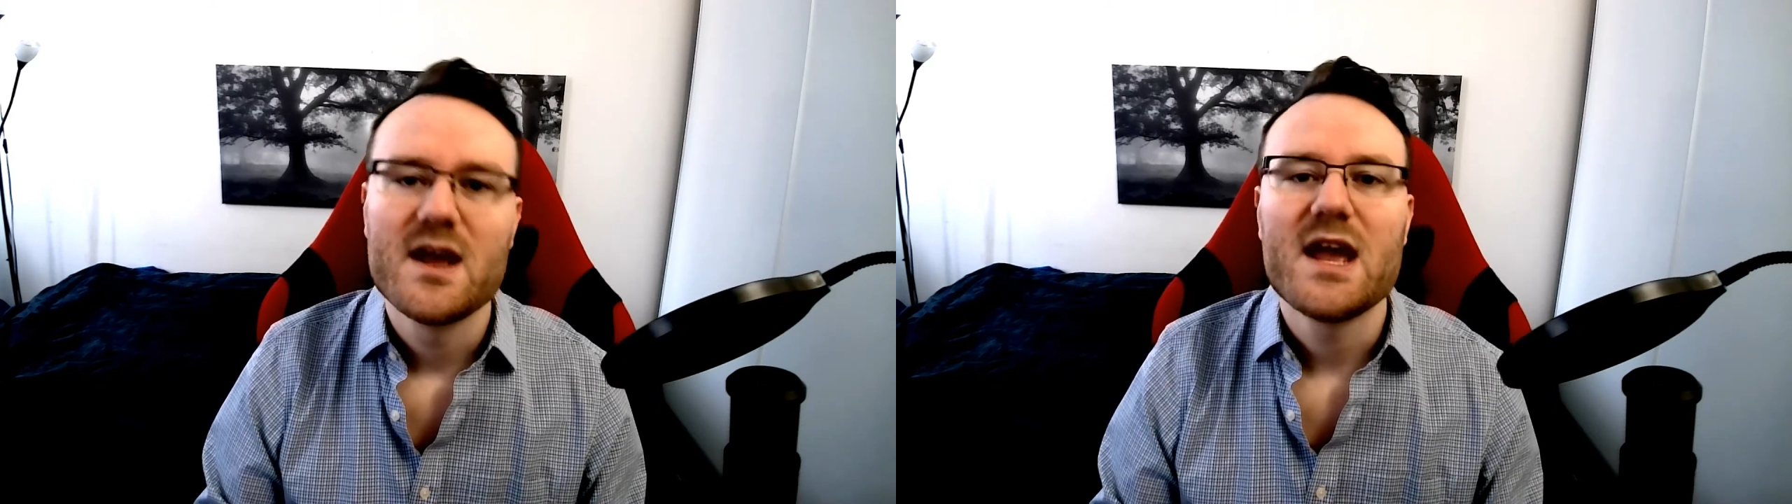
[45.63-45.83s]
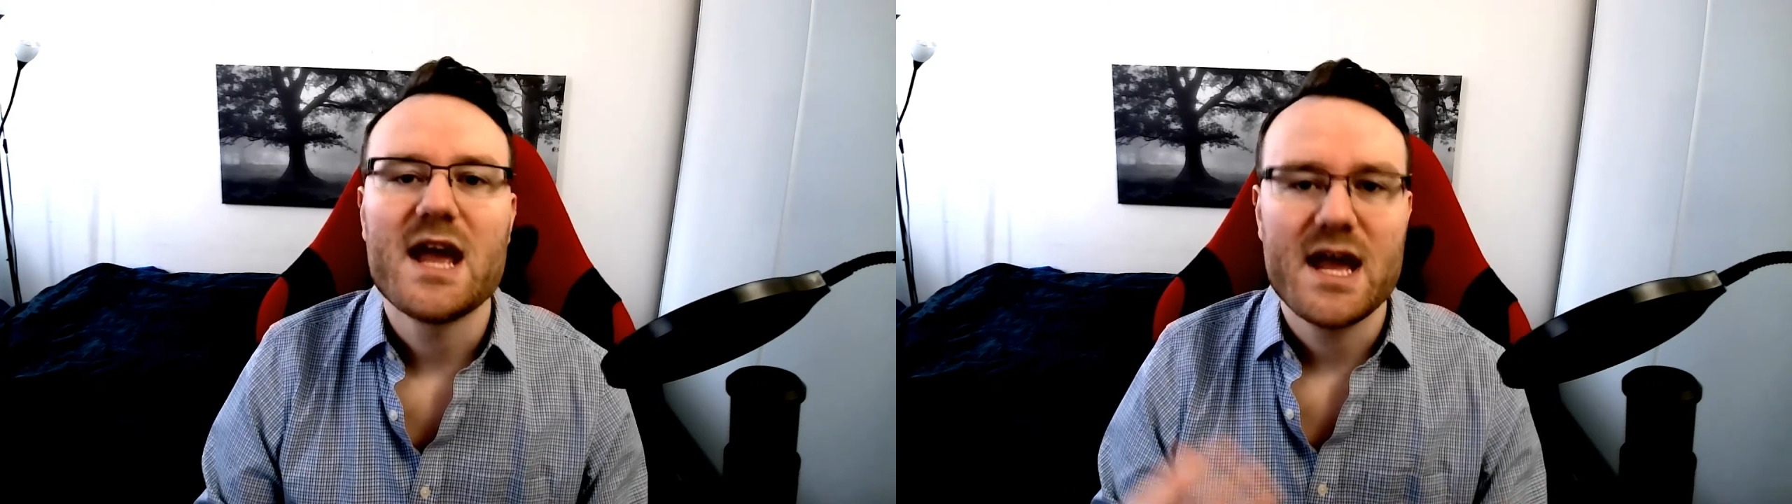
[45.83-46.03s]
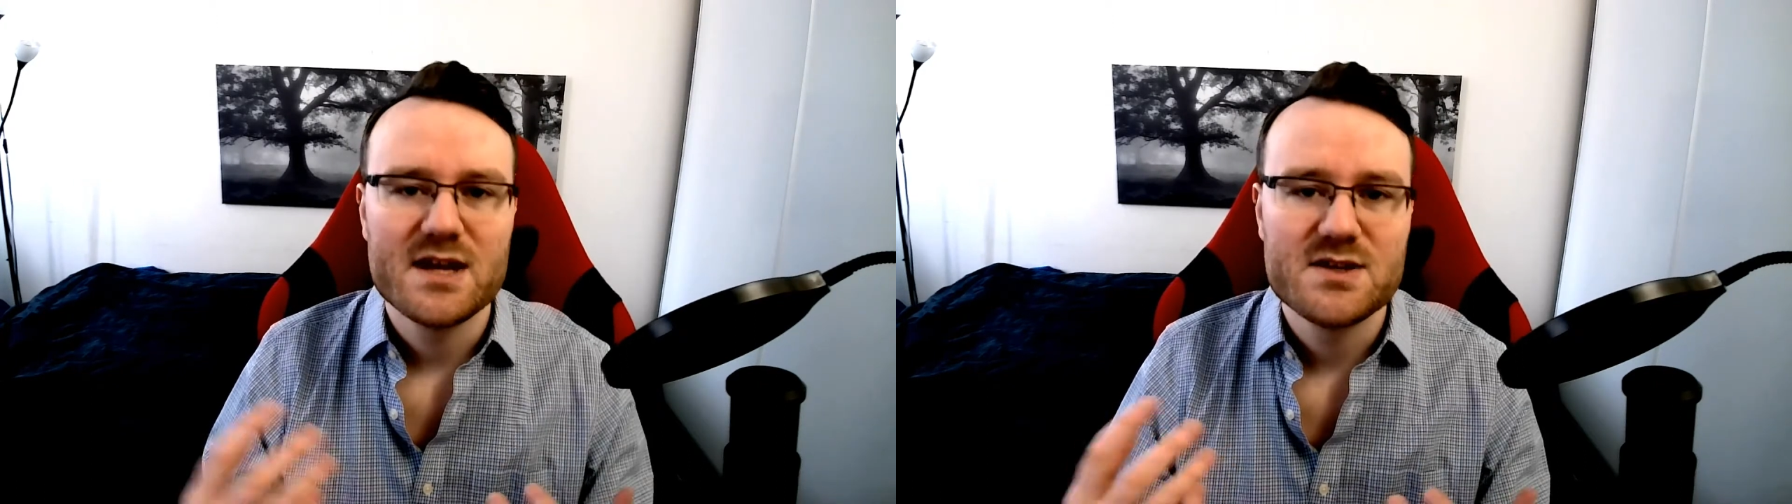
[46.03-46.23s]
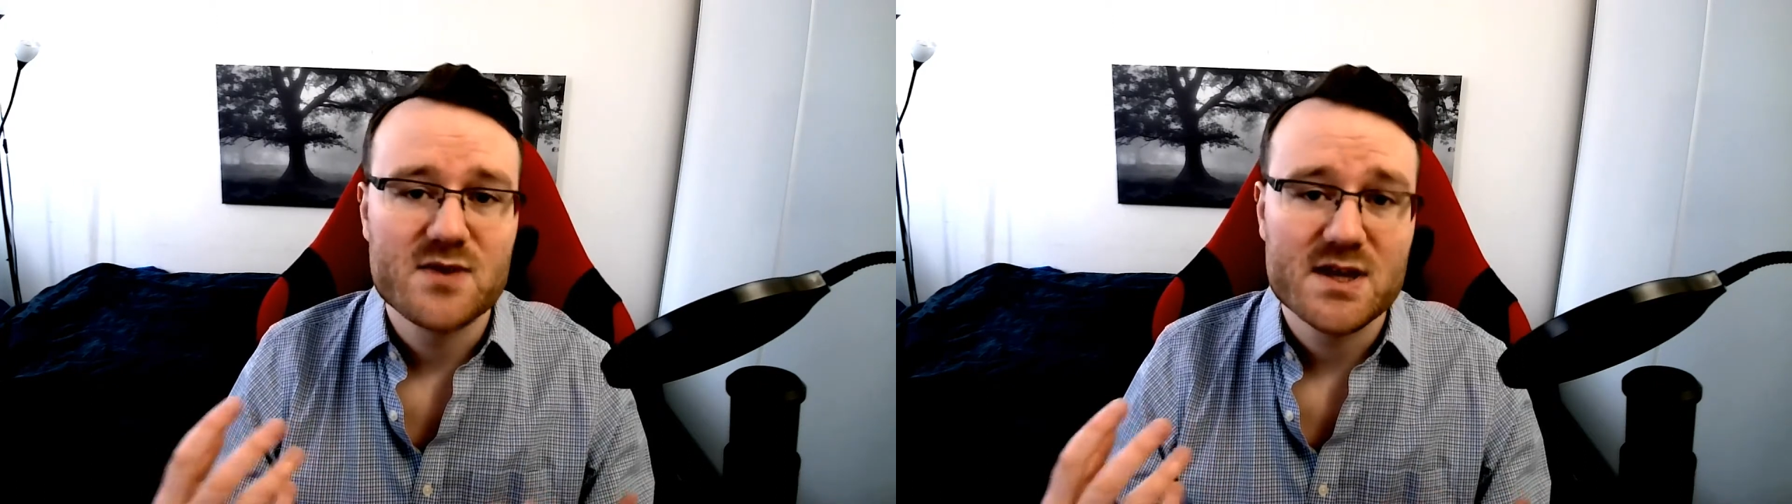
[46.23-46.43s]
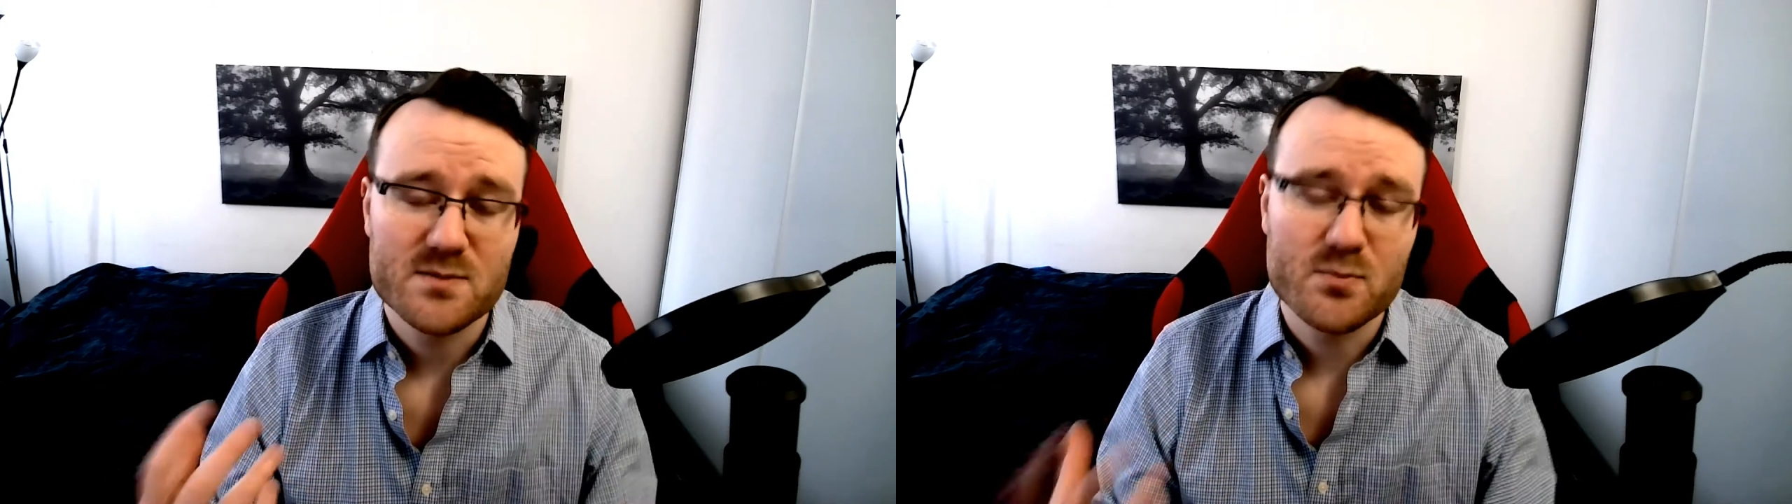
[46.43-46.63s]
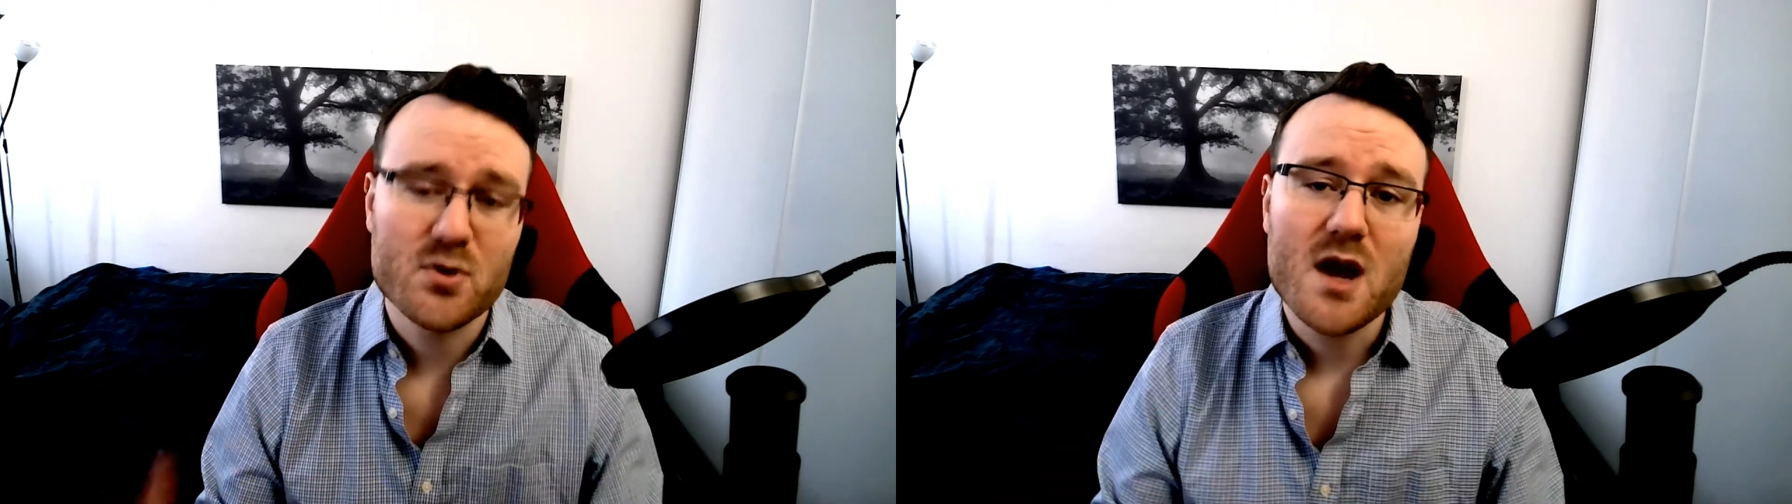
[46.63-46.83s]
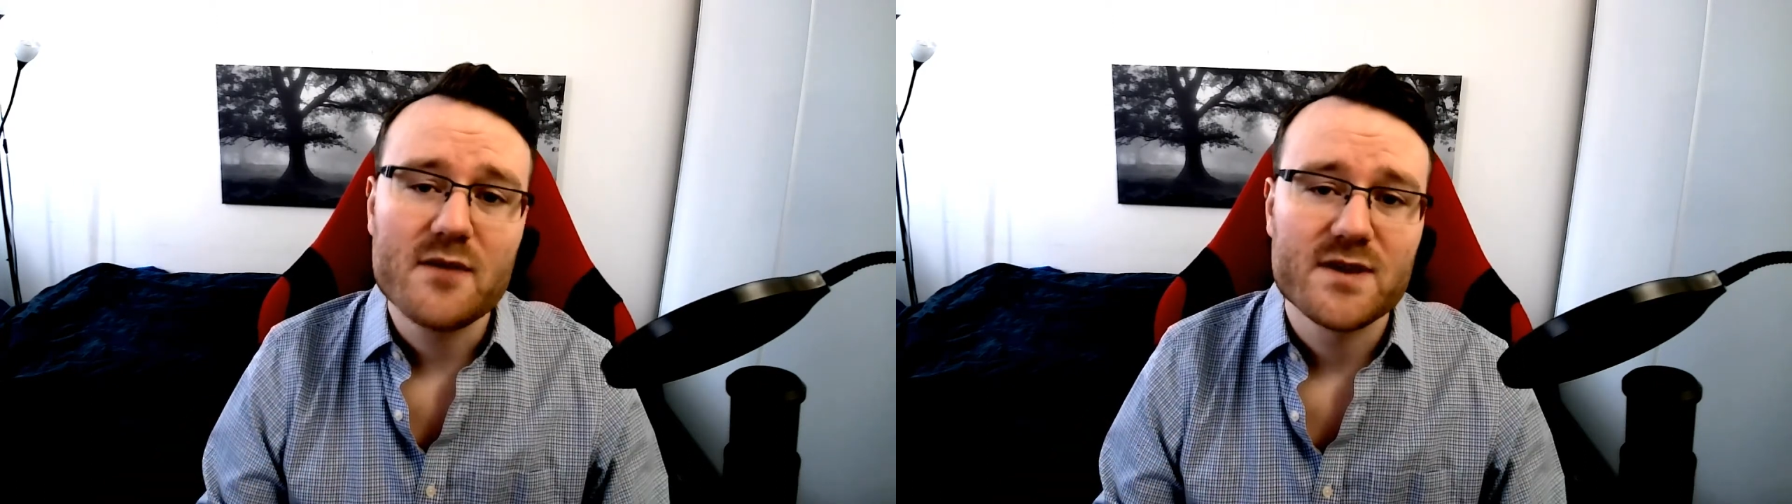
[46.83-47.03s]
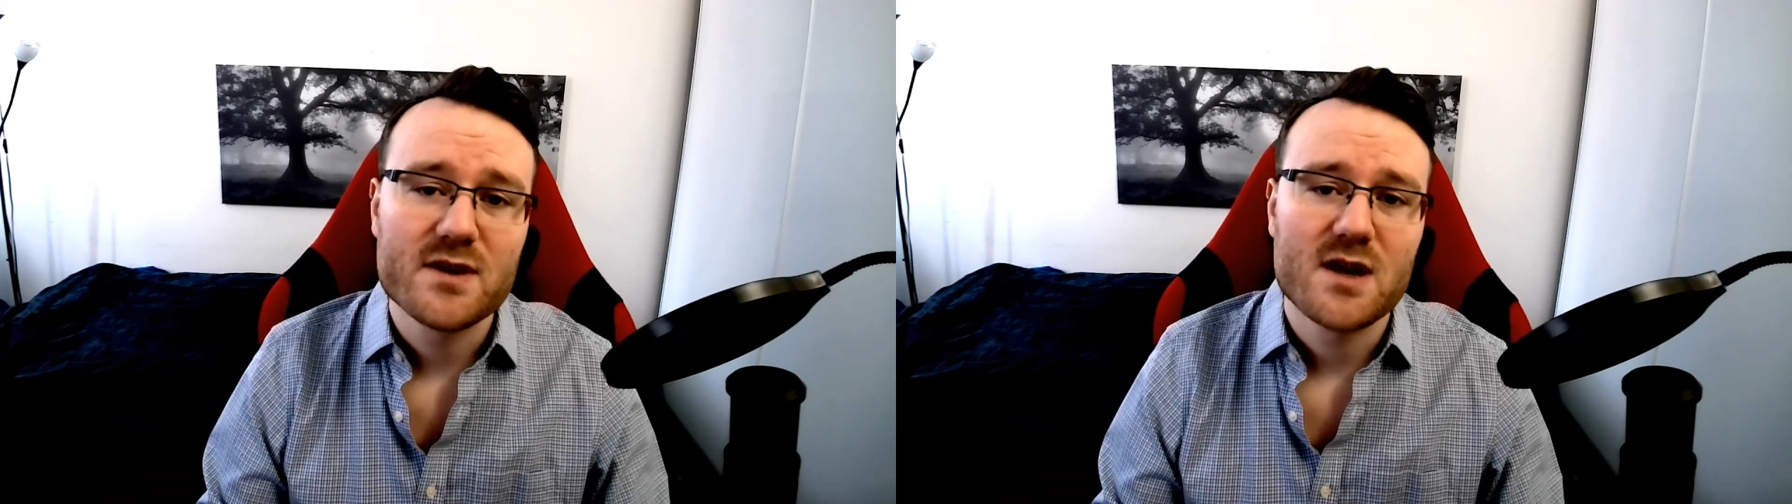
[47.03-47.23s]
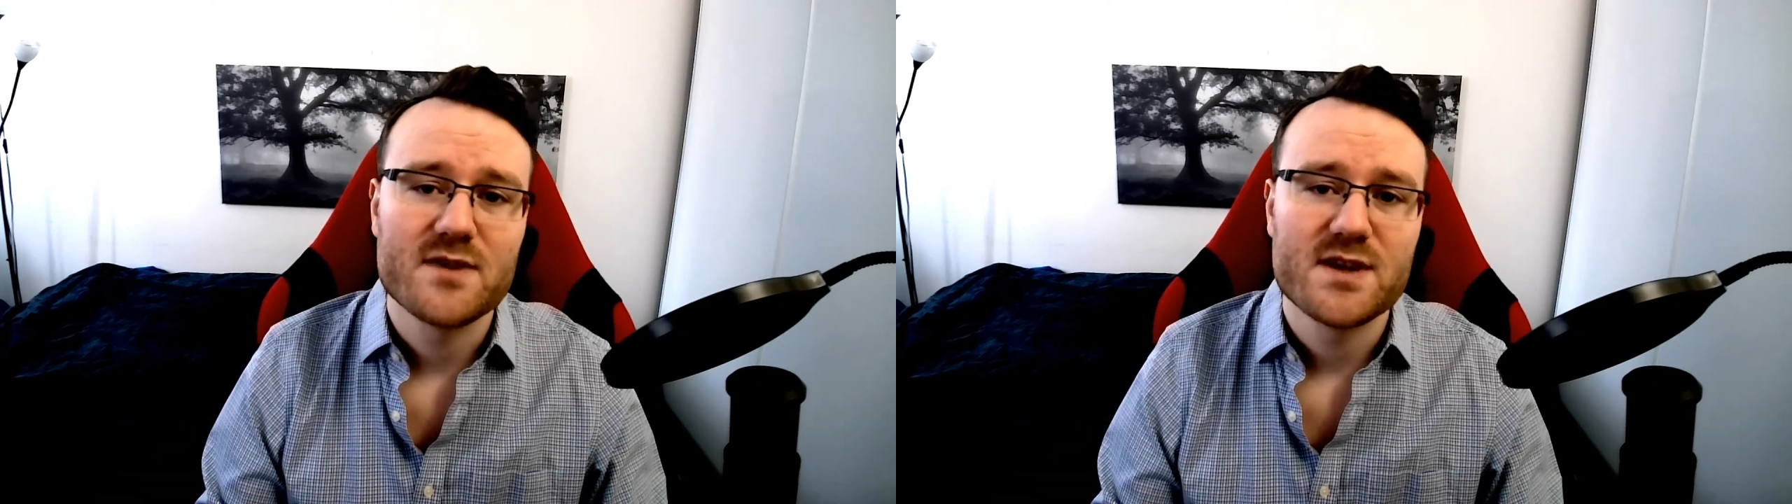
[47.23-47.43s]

and you get to profit off the